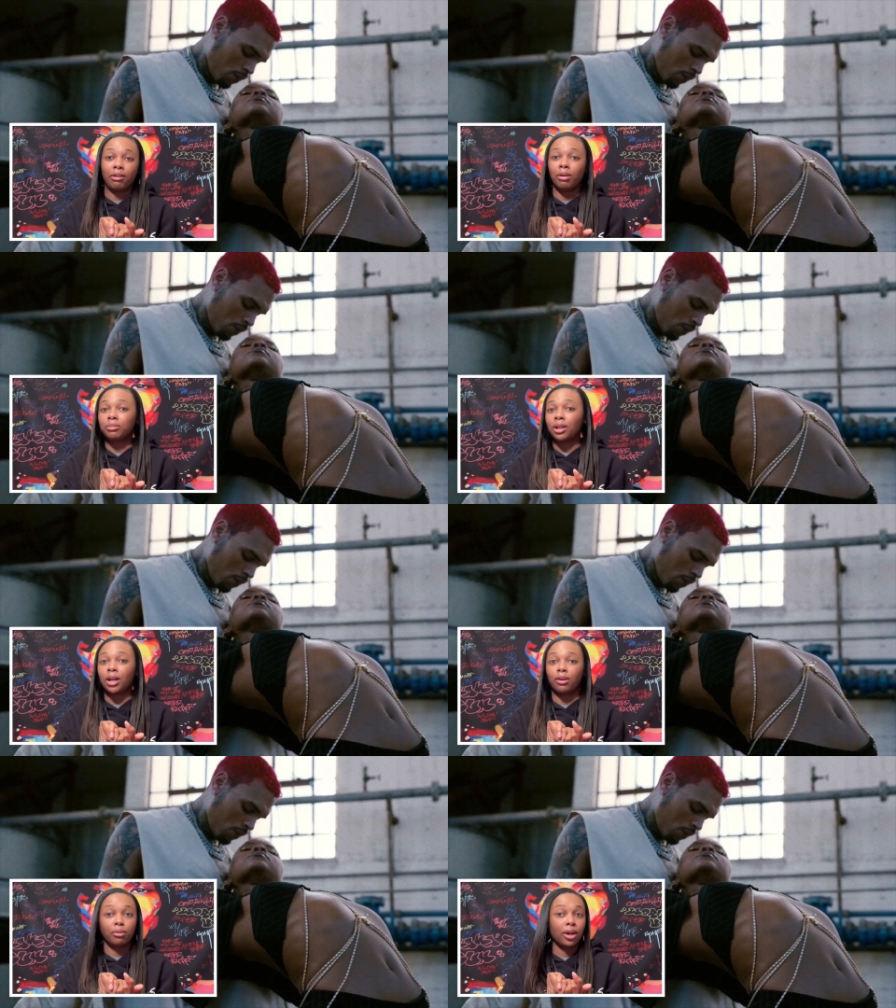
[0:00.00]
I'm
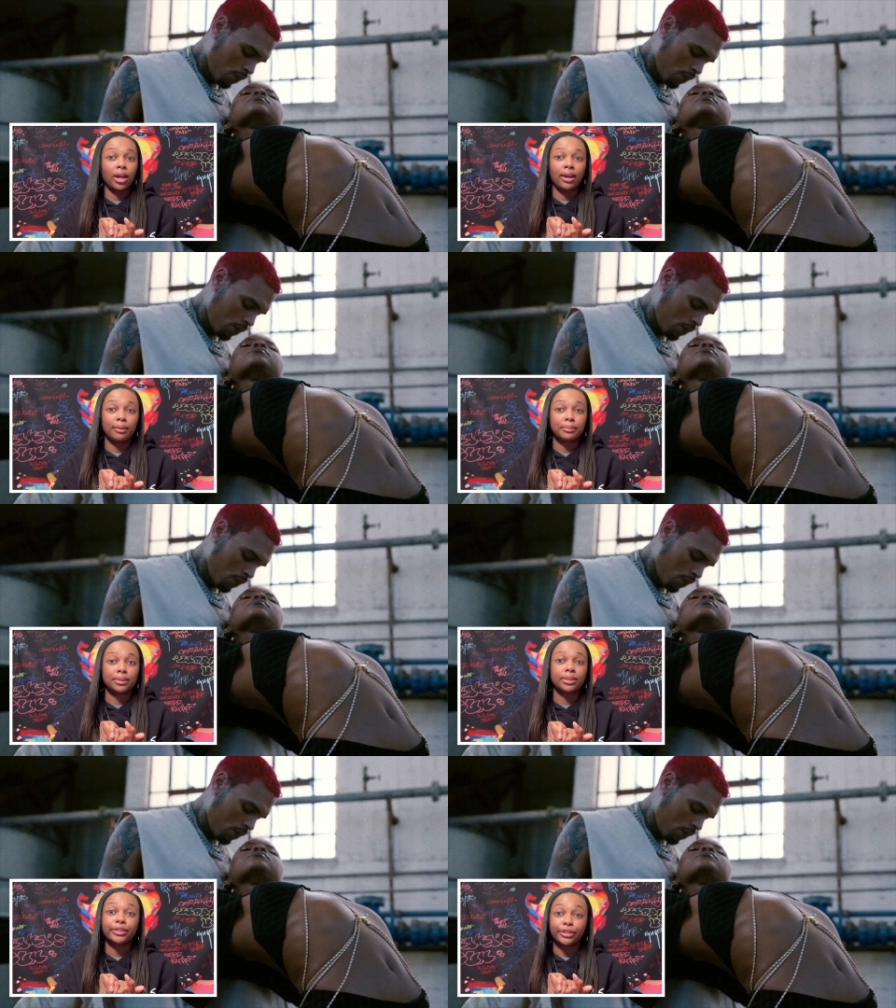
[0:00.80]
like, what
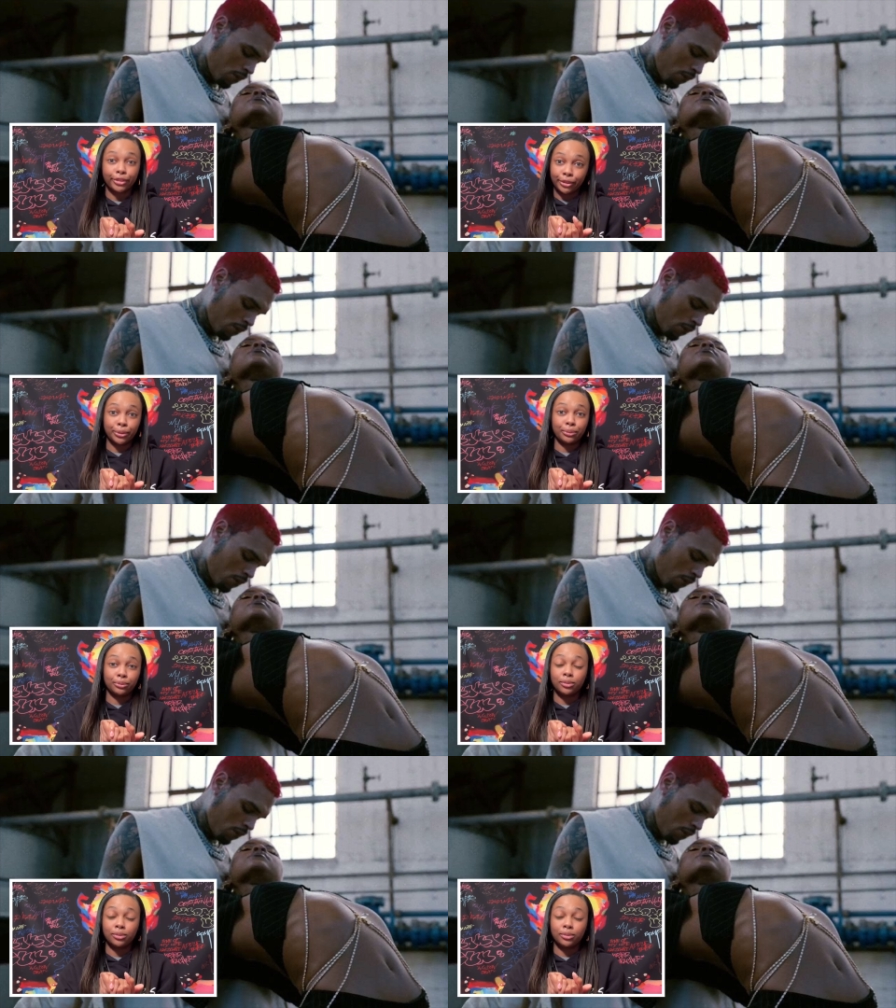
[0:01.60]
happened to you?